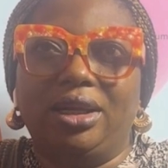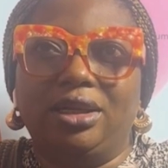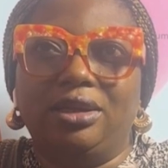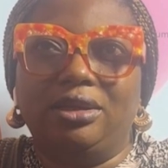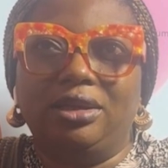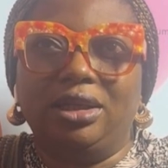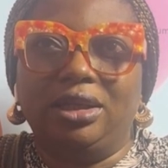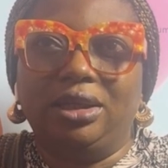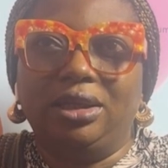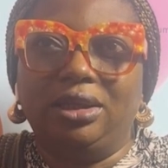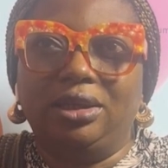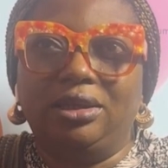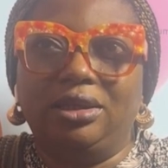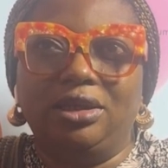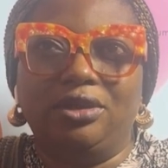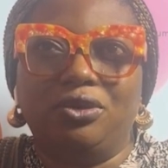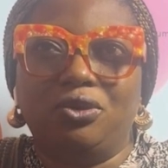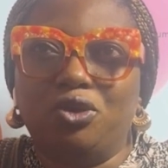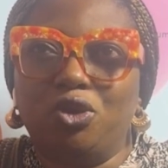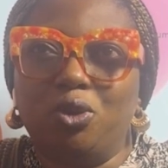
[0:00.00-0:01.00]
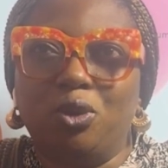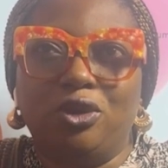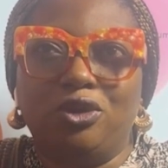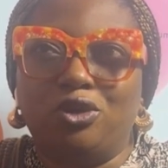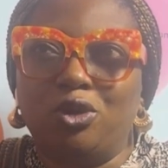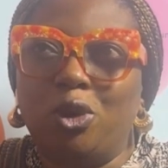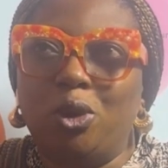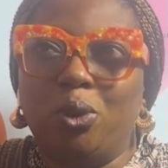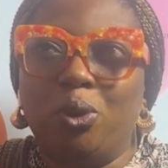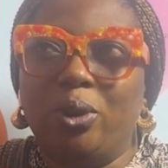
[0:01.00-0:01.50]
The school
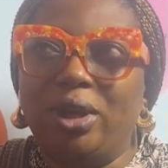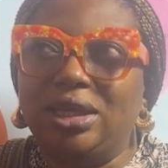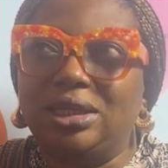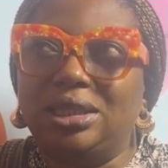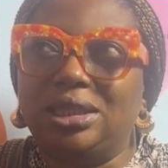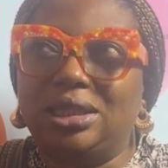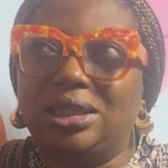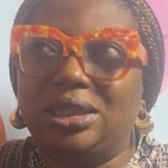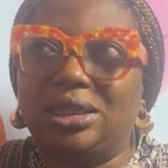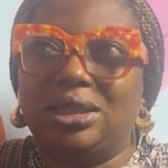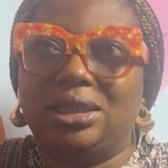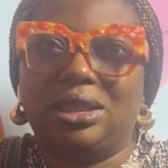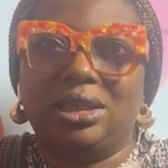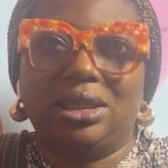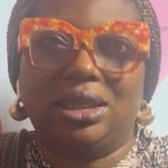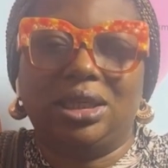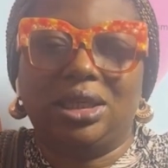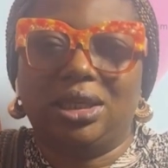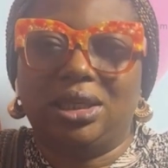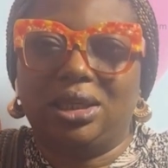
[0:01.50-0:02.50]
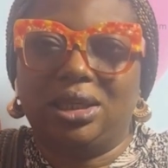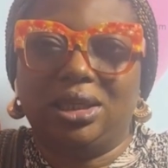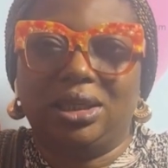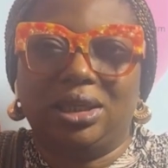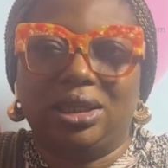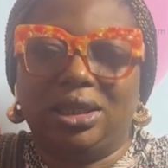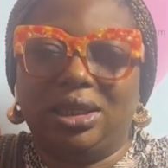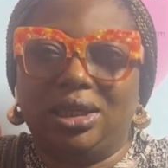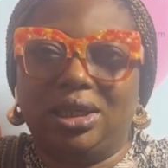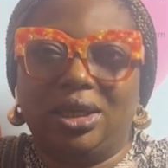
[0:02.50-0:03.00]
was always
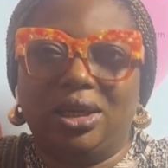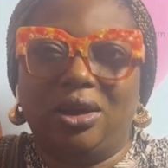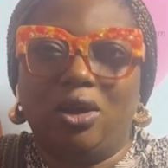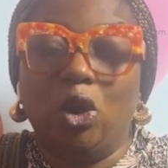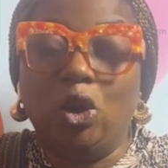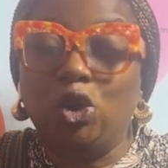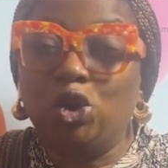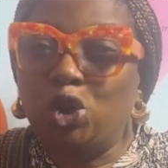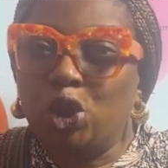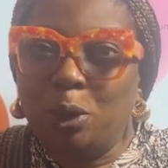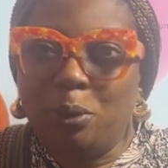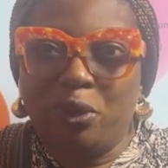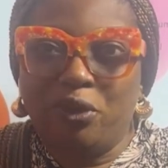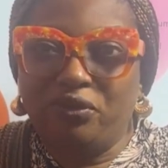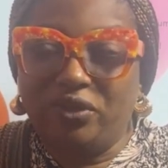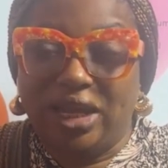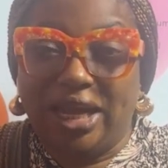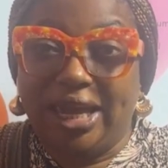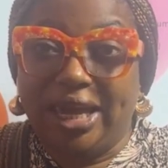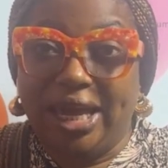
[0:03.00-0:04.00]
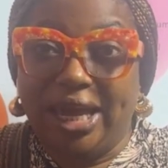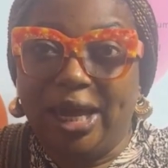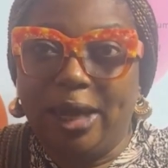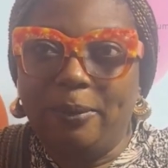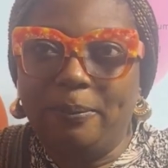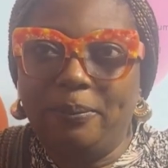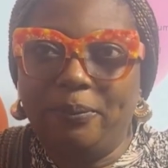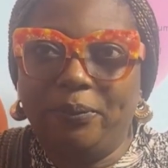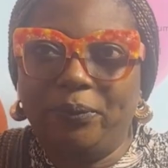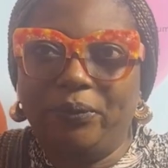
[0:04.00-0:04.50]
on top of that
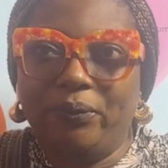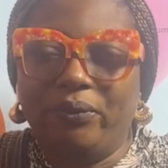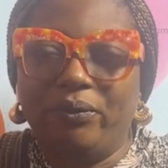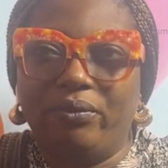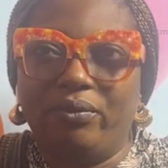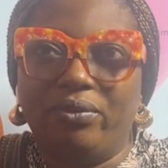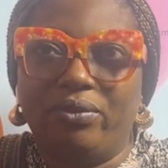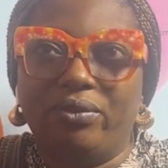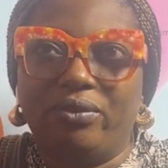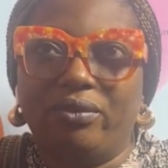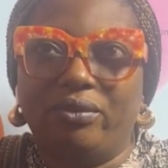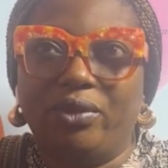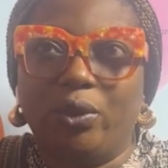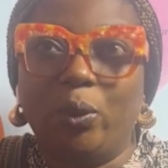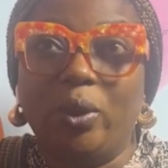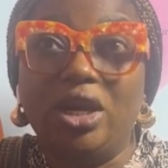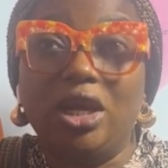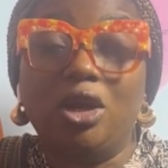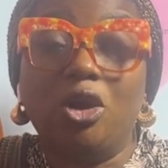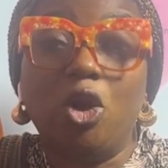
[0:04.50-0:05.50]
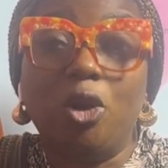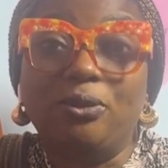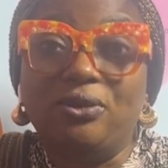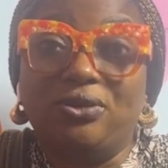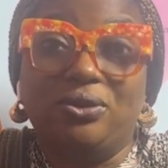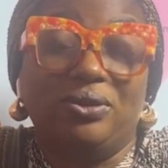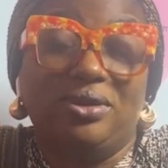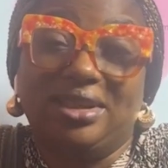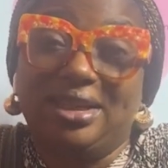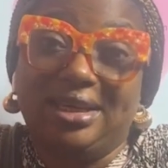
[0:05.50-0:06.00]
game when it comes
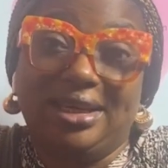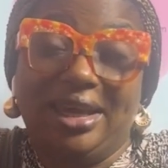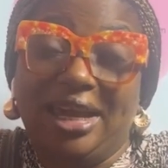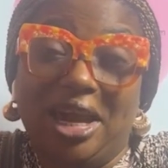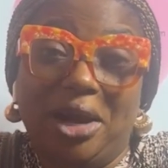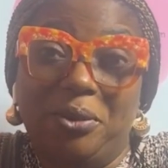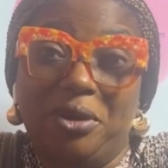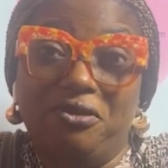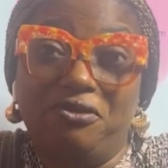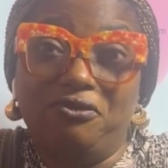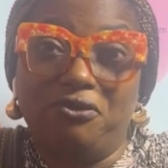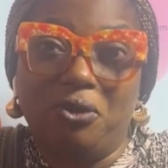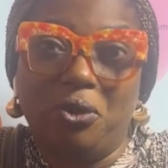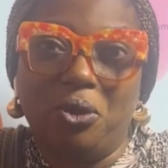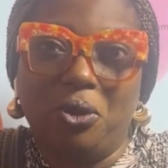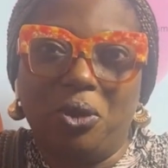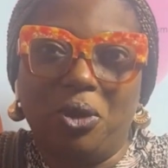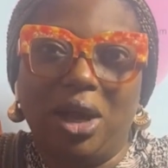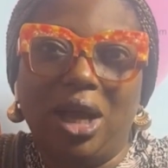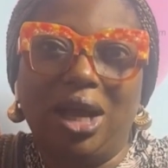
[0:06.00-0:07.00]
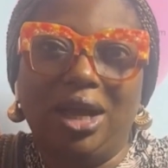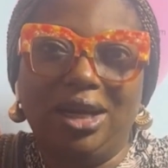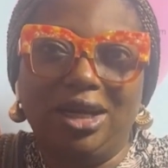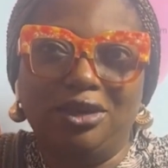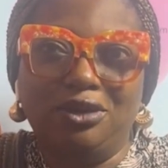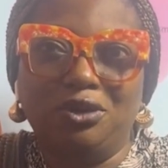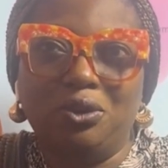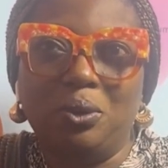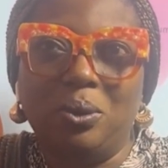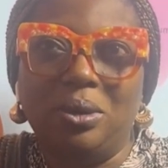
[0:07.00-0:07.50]
to caring for our
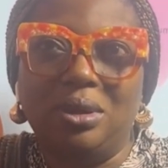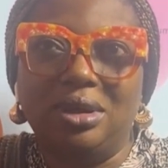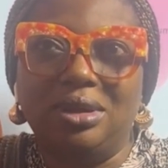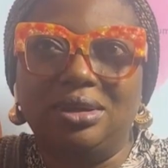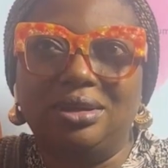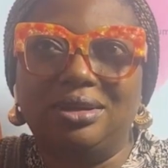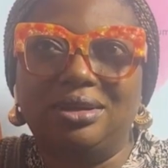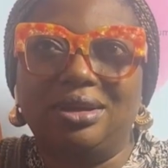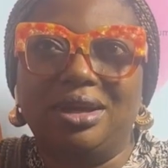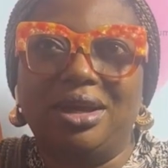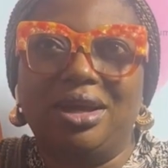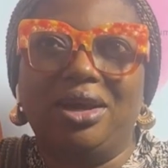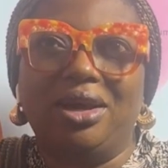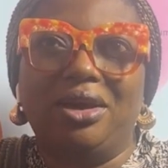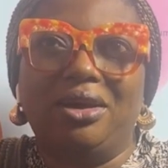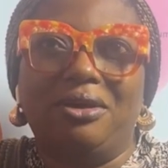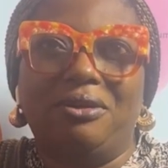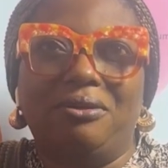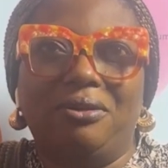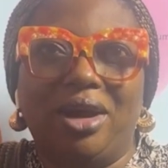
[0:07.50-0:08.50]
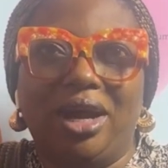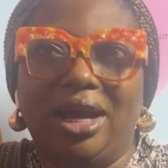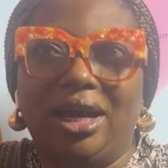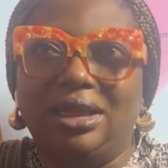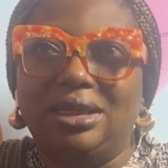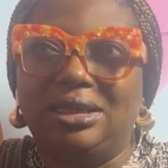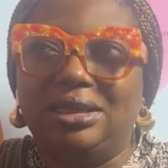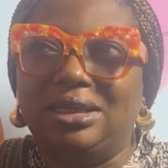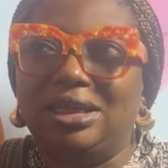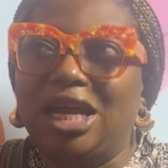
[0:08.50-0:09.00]
little ones, right?
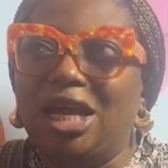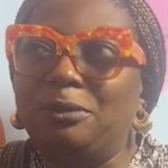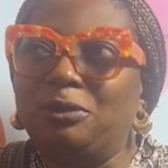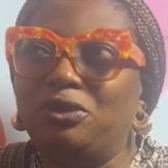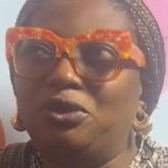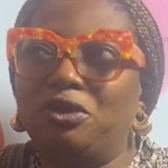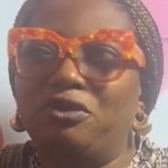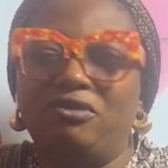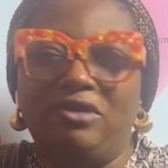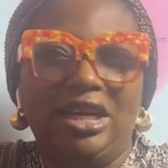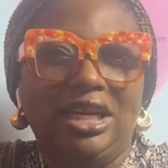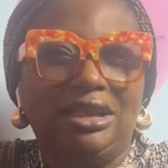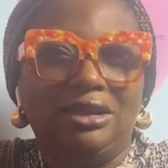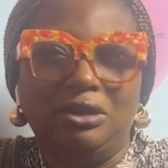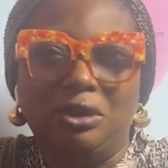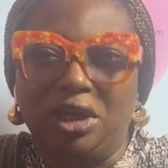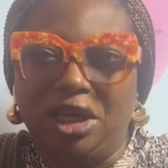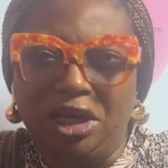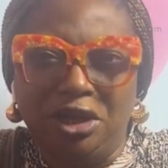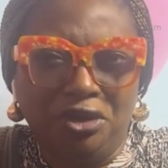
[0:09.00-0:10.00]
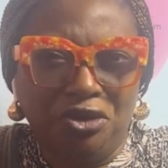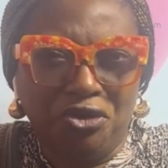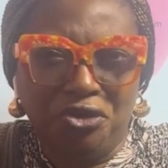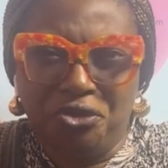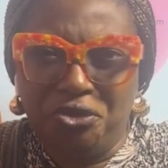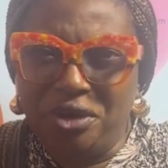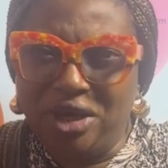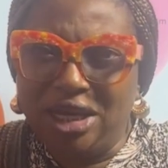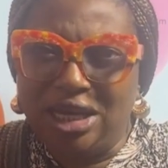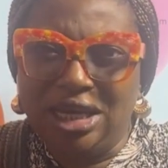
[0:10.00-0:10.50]
Times of little
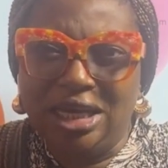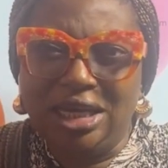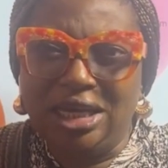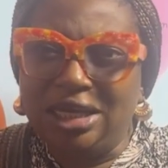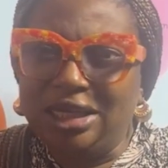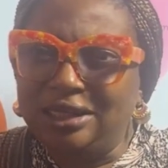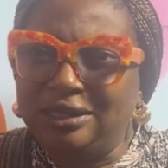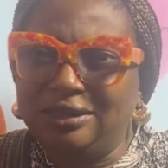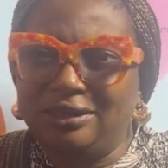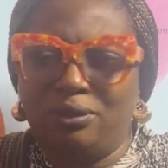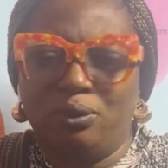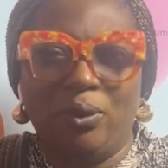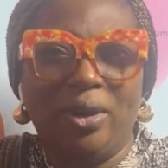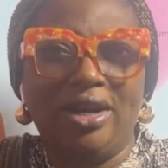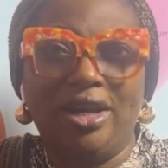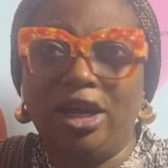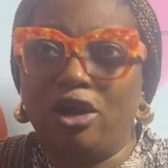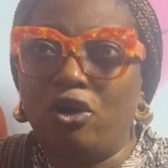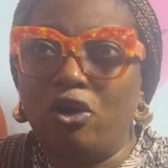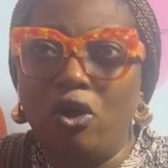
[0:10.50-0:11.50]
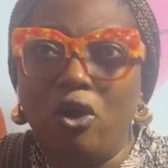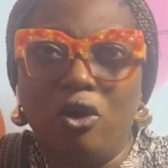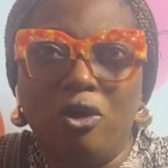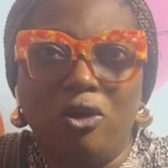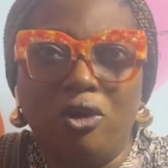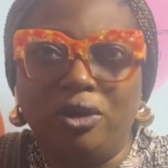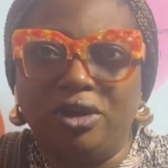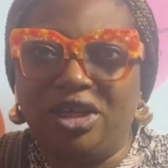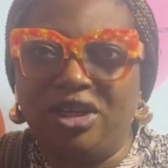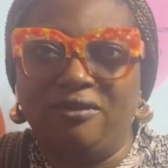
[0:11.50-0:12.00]
injuries, when they
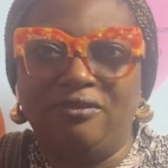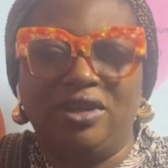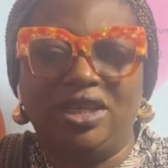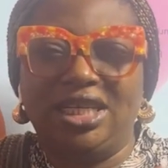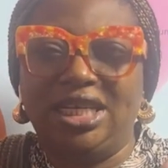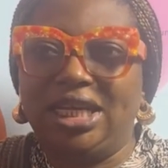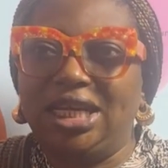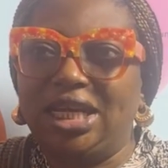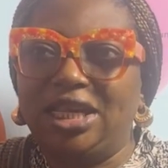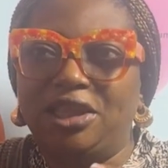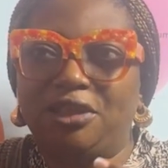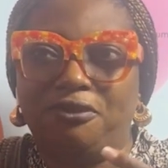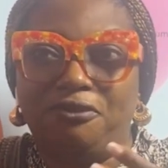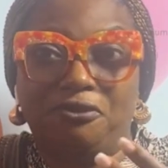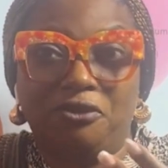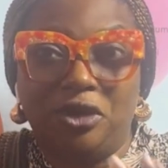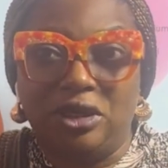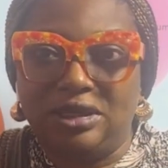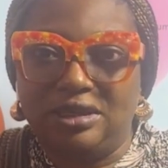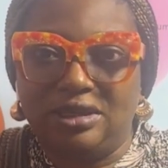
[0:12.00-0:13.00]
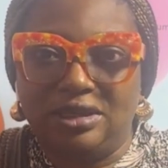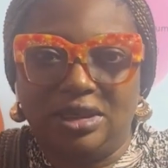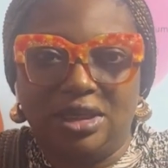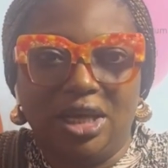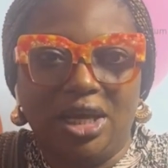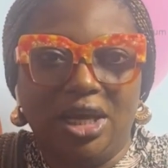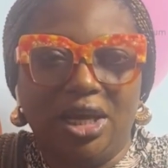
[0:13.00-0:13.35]
call, they've taken the first,